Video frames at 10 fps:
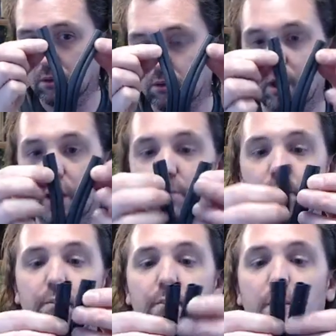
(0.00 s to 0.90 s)
Okay.
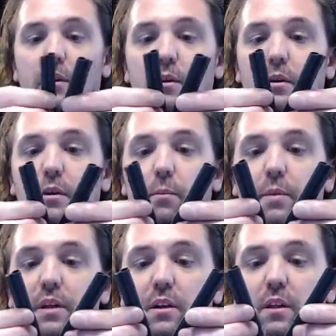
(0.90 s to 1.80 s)

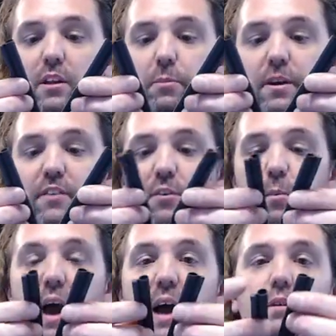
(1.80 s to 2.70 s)
Peel a little bit of it
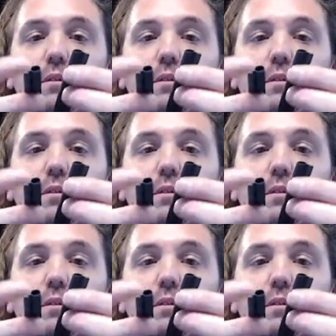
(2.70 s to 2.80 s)
back.